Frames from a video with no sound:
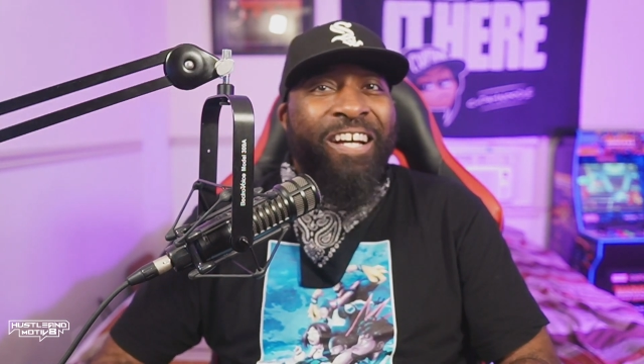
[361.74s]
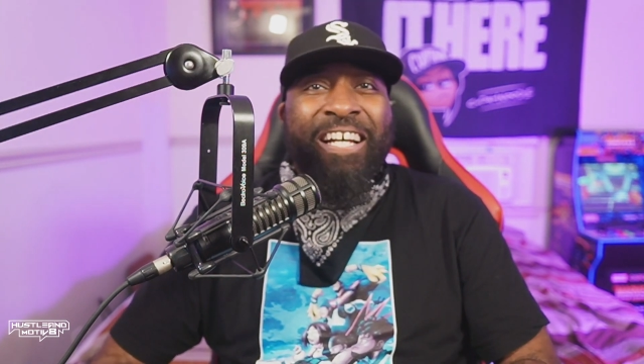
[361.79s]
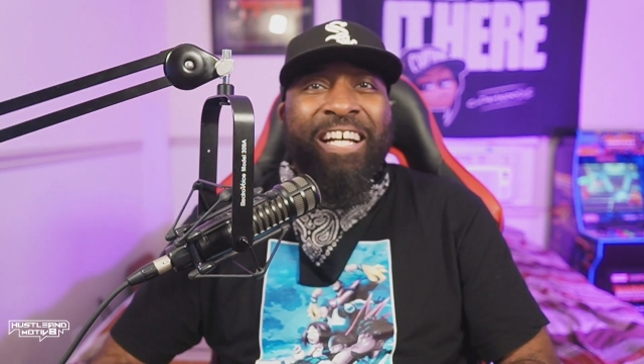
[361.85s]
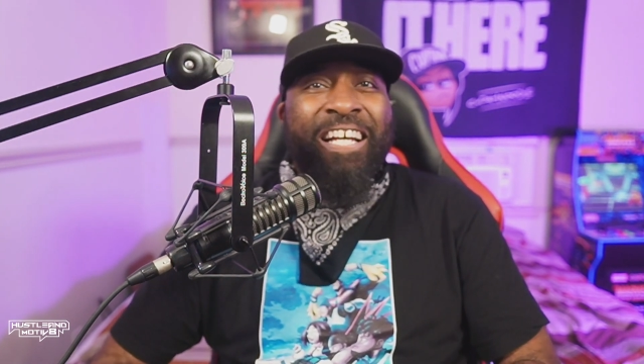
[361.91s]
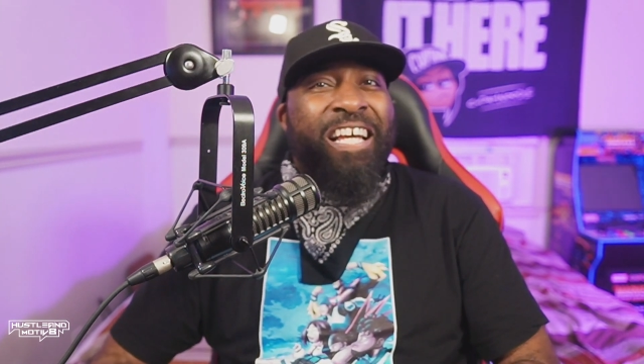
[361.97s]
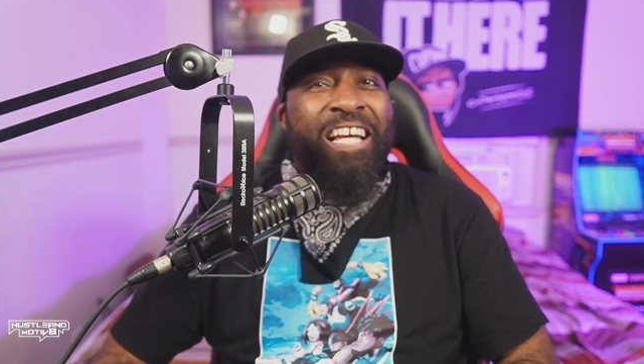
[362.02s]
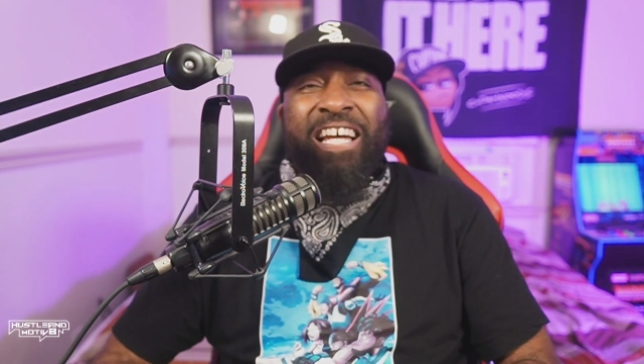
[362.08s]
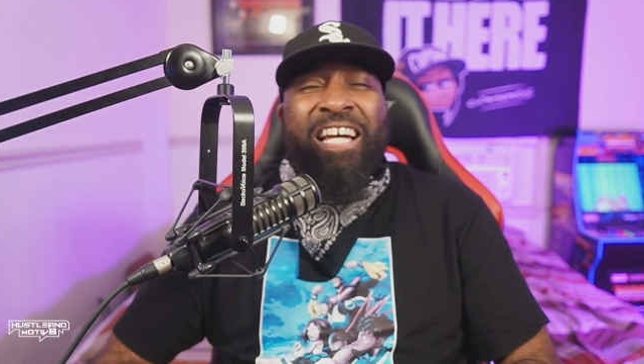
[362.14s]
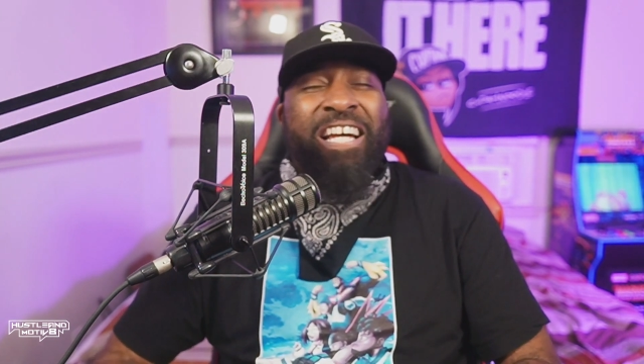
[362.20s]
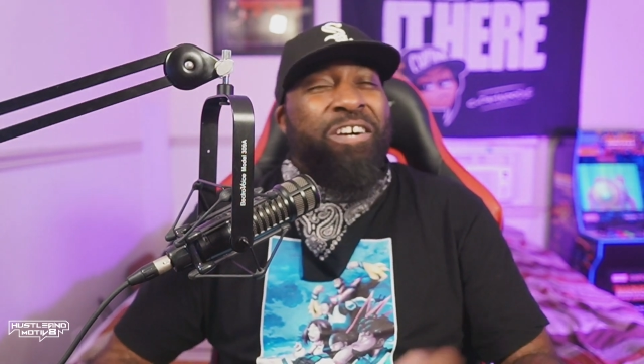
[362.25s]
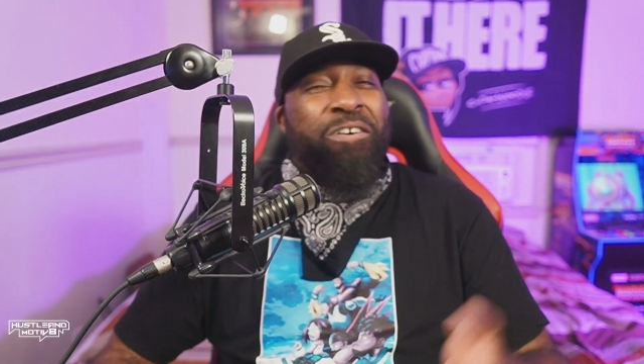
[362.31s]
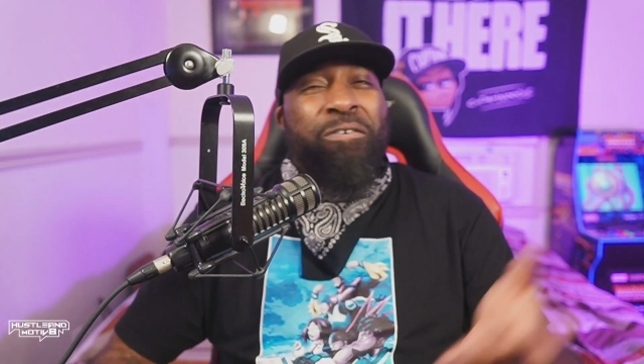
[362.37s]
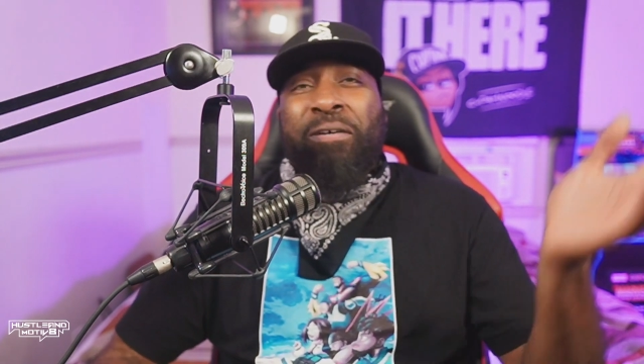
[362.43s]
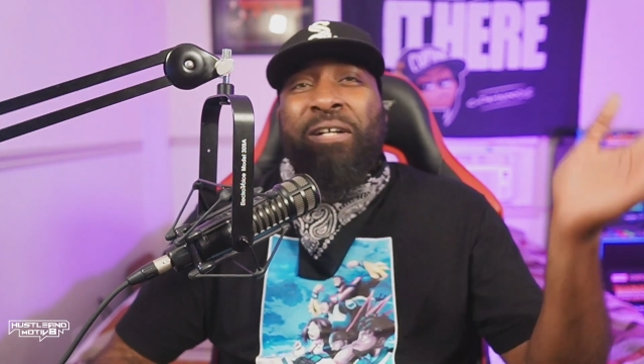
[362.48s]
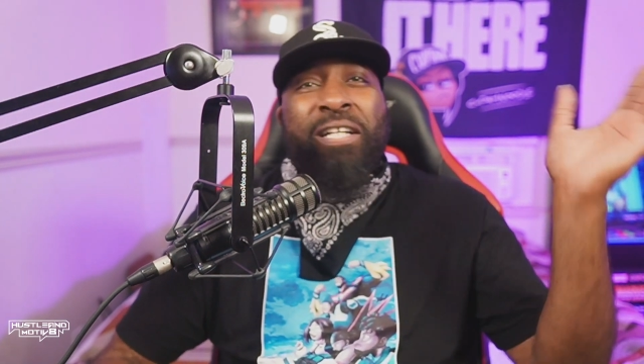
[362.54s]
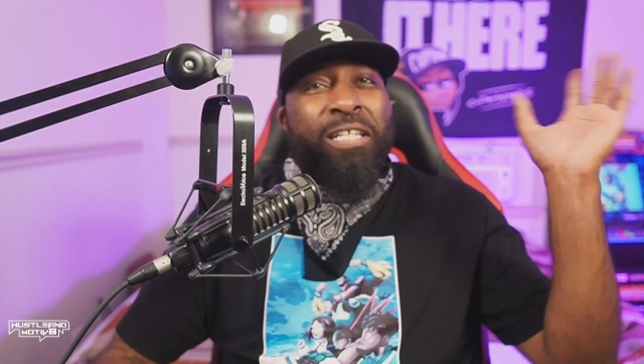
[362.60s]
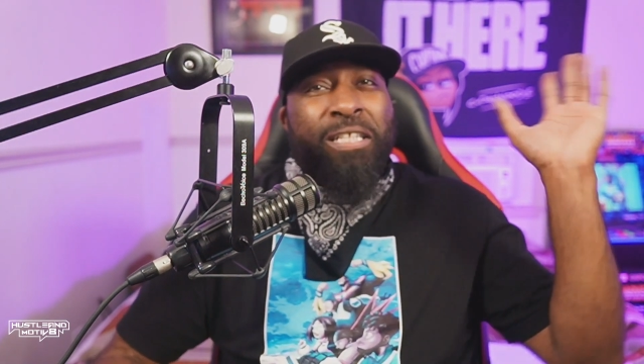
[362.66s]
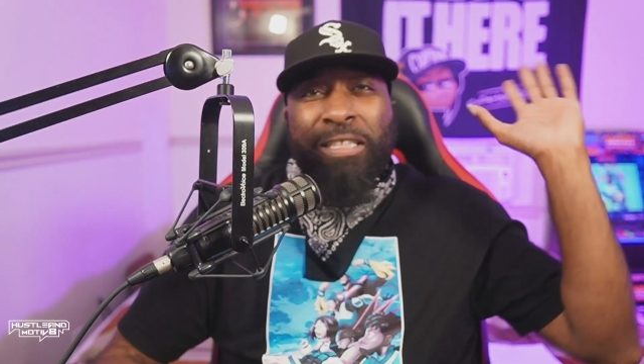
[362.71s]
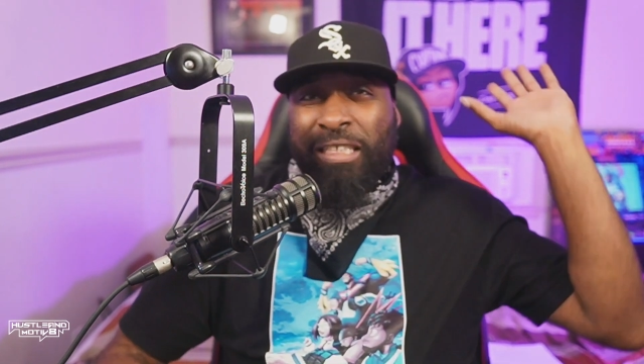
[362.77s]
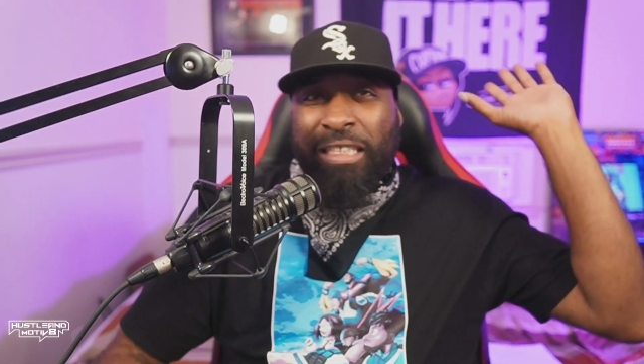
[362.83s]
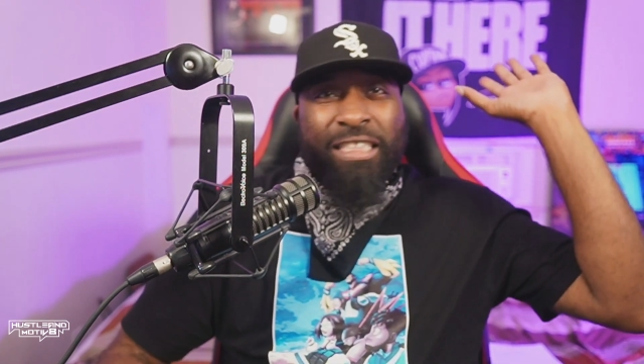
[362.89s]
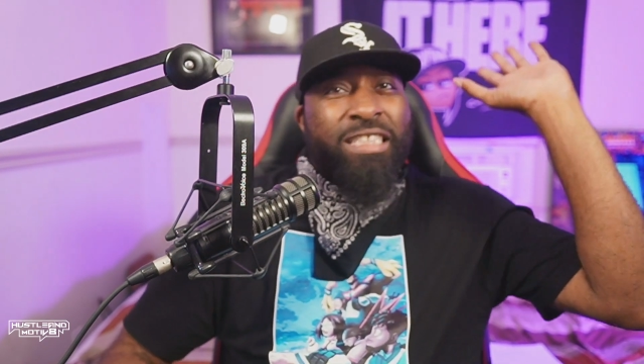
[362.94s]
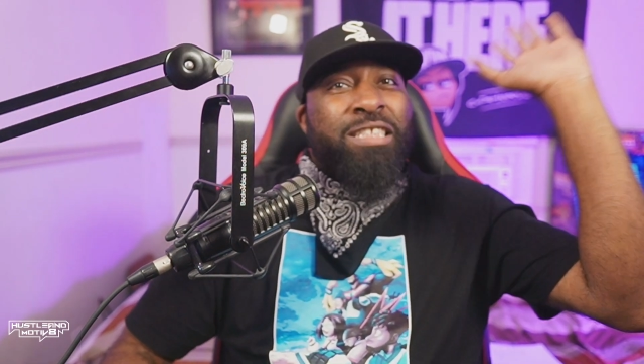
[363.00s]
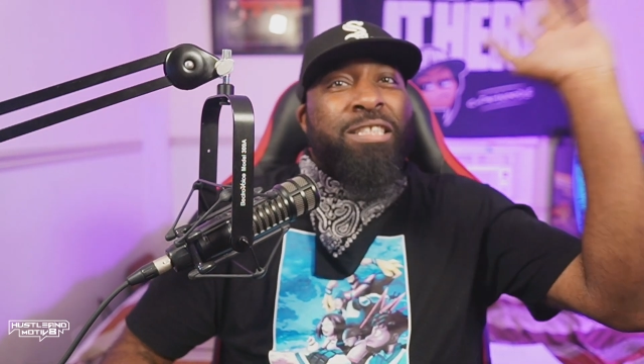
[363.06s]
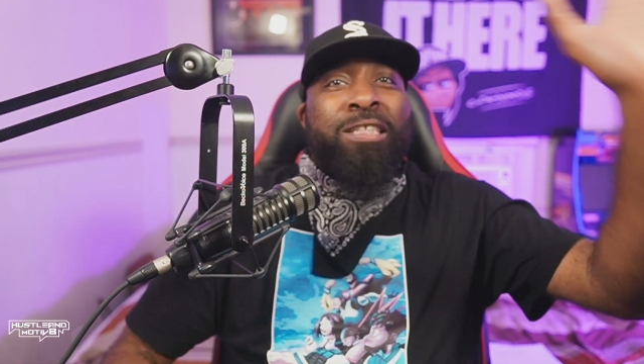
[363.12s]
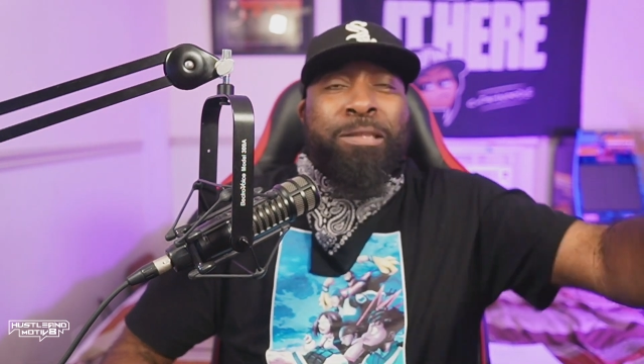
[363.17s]
Hell, you
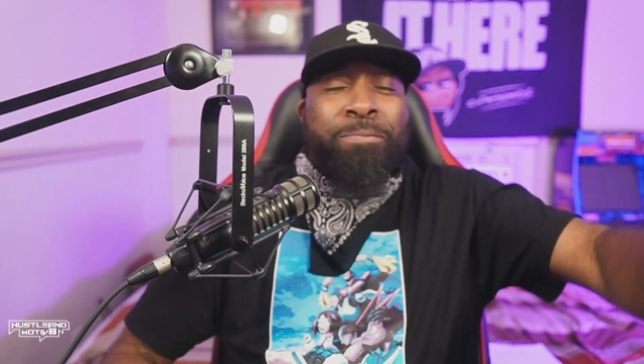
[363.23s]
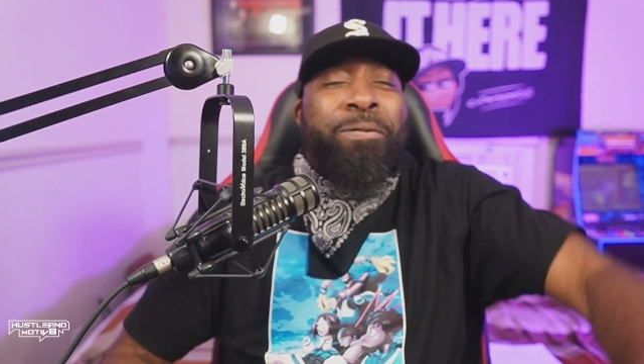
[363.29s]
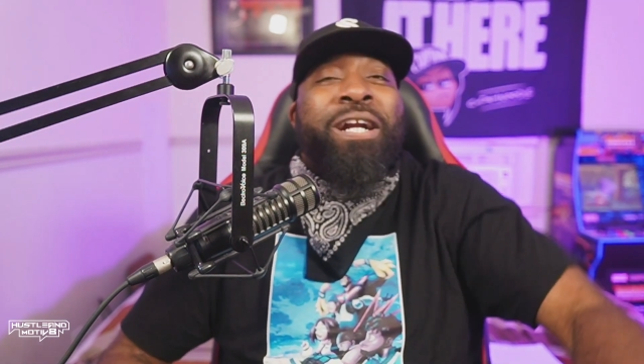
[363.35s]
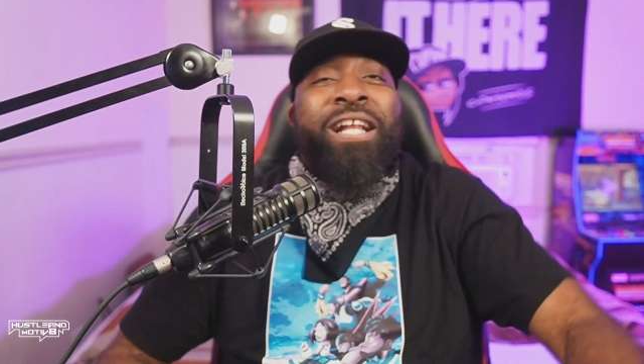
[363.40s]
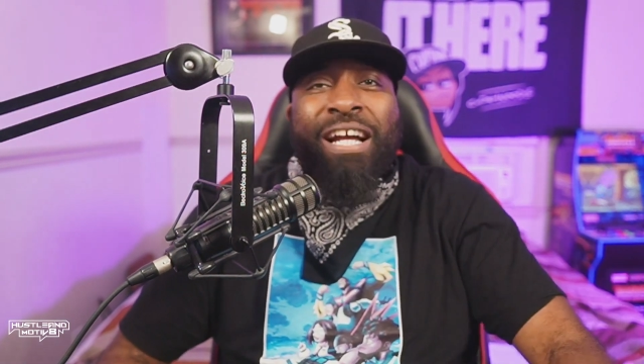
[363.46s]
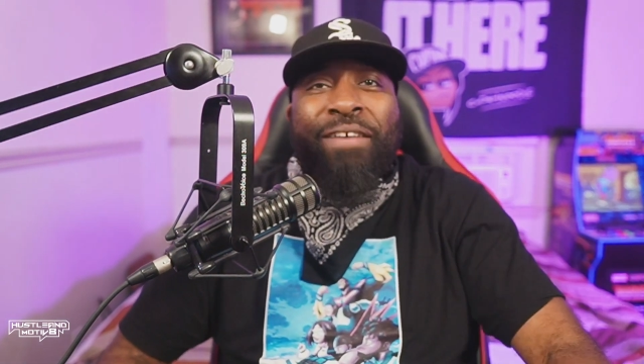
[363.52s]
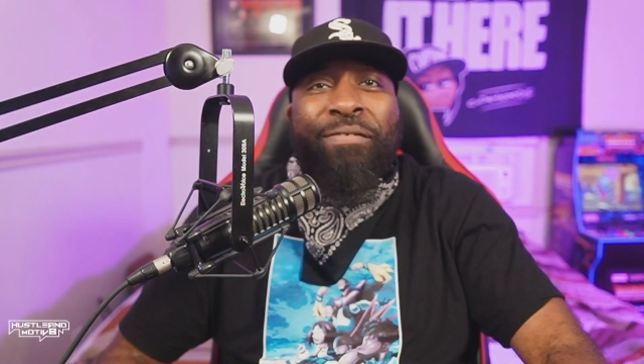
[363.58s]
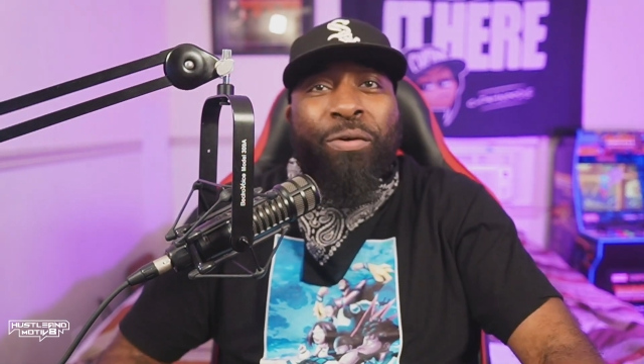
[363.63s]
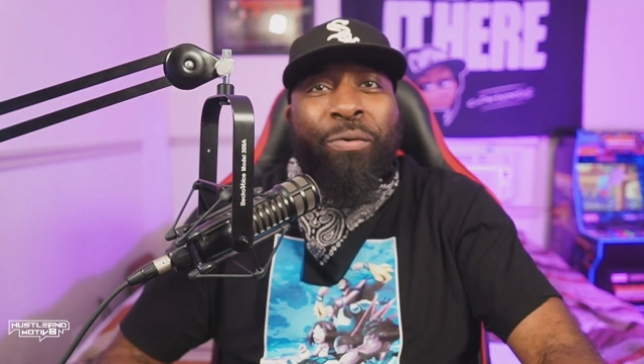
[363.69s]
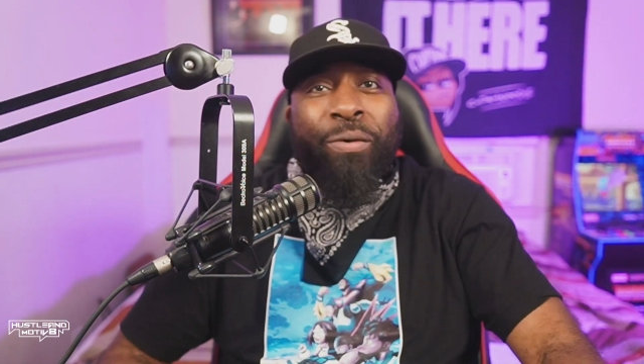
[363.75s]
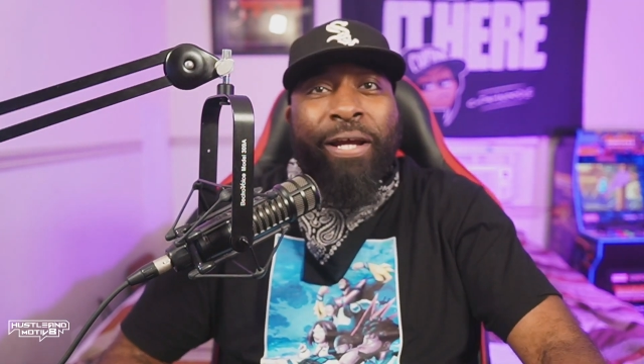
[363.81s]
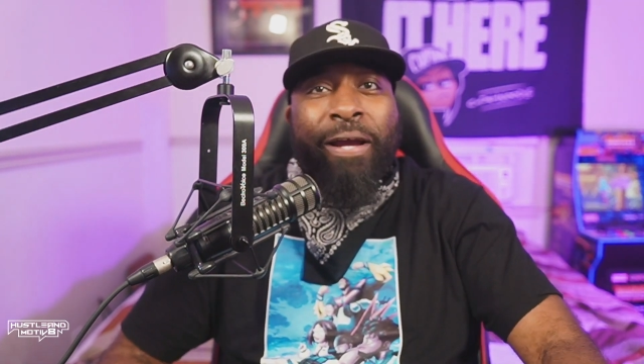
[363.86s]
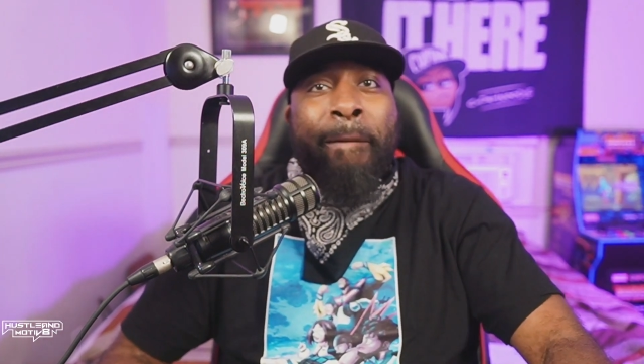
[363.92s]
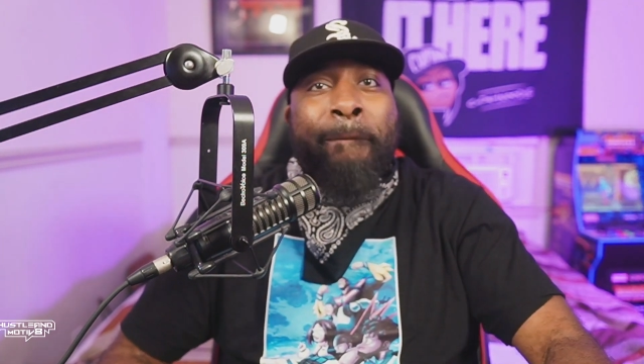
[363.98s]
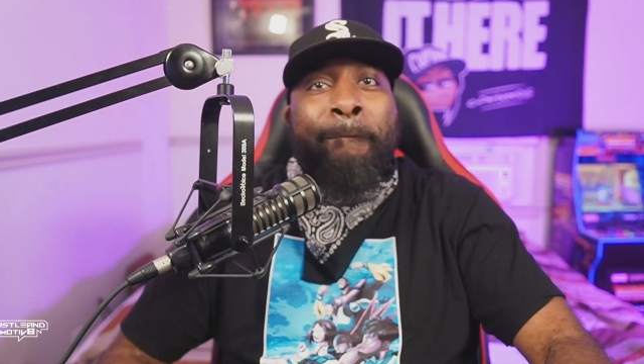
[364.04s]
just put it everywhere.